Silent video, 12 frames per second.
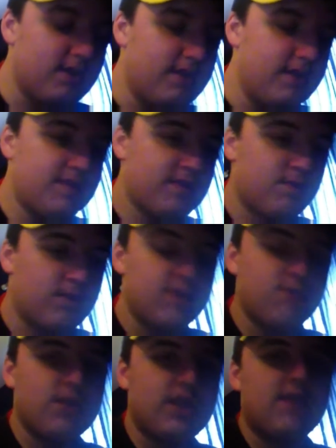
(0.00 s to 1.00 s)
this
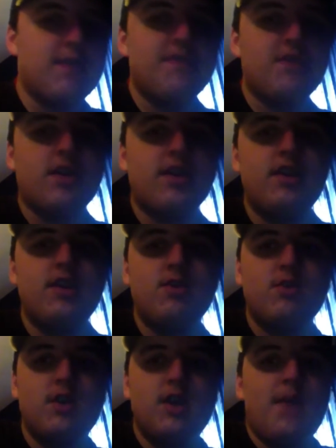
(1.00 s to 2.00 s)
episode can
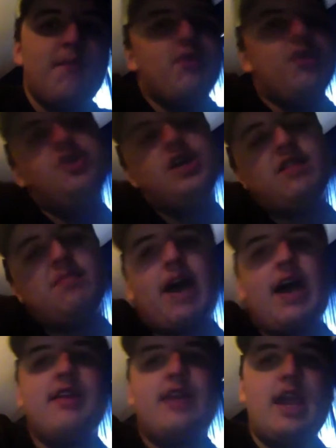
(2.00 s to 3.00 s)
do. I mean, with Jet's
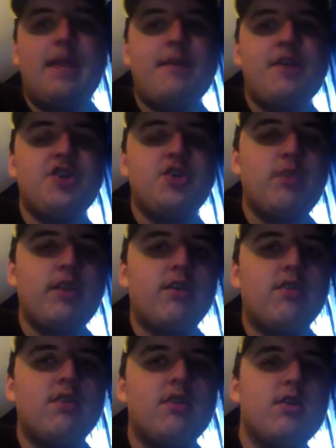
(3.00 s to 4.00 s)
behind the animation
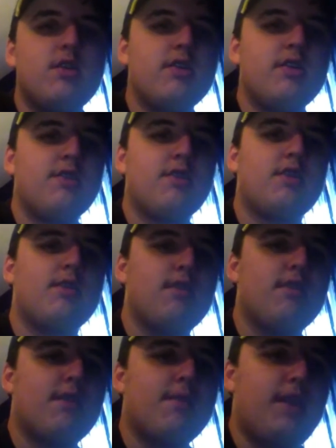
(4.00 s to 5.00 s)
wheel, it's
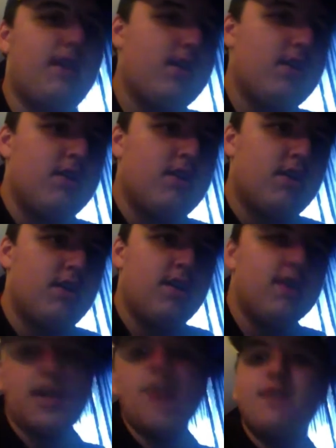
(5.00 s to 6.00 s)
definitely
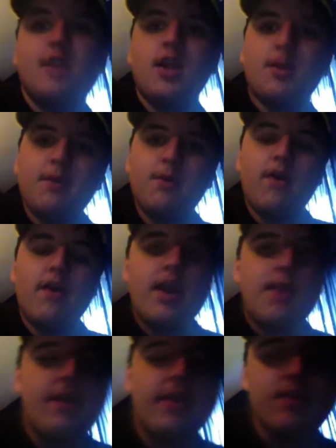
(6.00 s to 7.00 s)
gonna be well
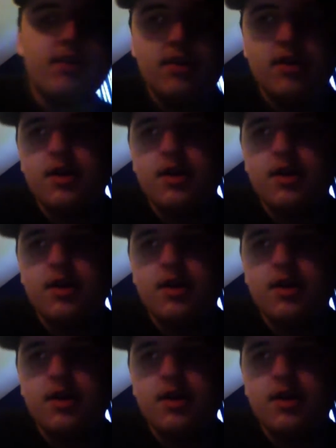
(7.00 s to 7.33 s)
animated.